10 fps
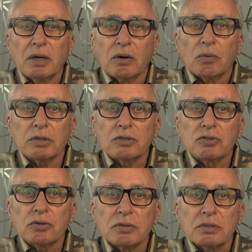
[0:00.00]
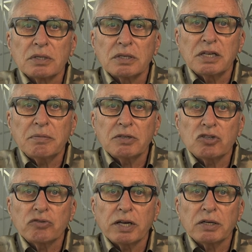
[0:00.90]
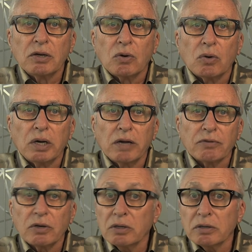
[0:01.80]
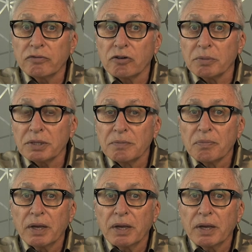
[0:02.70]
what students demonstrate or have learned from it,